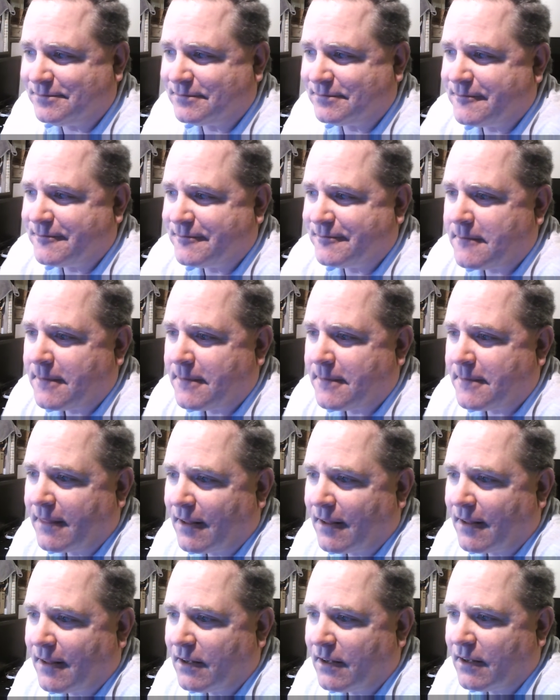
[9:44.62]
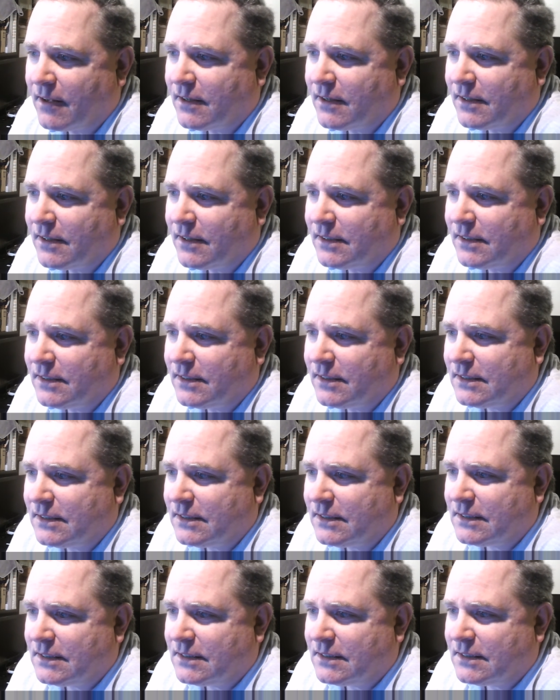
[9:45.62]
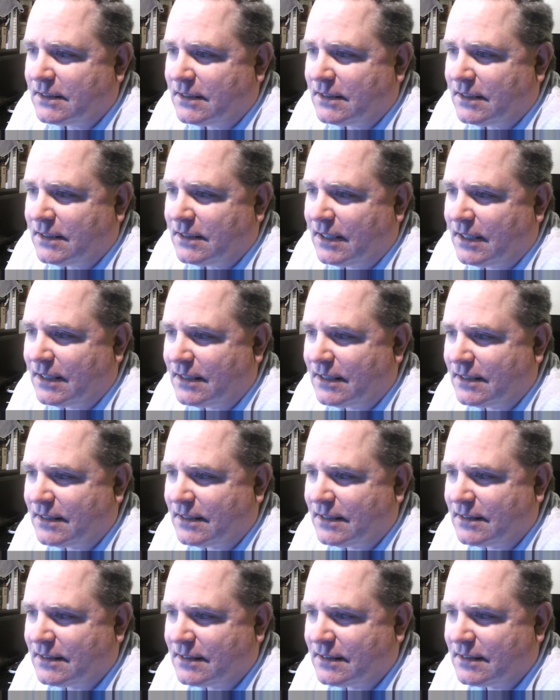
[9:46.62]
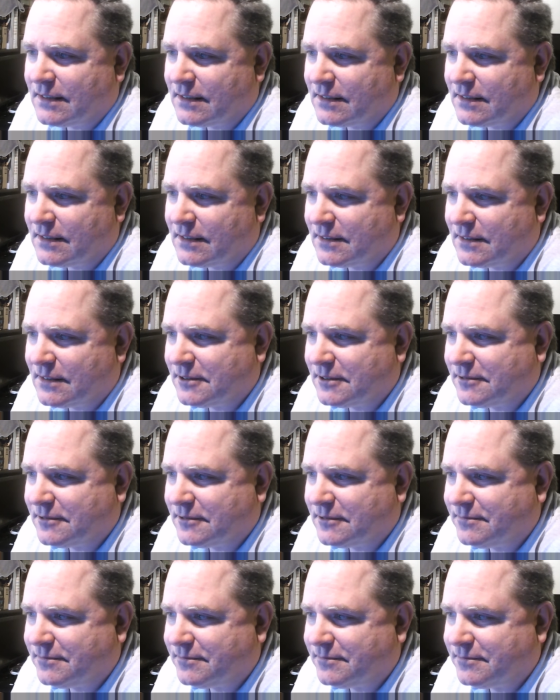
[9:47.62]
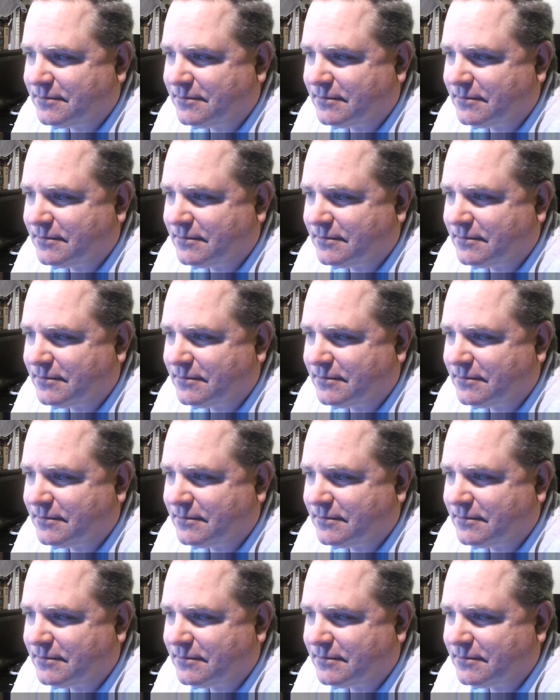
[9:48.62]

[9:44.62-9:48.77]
Nobody speaks.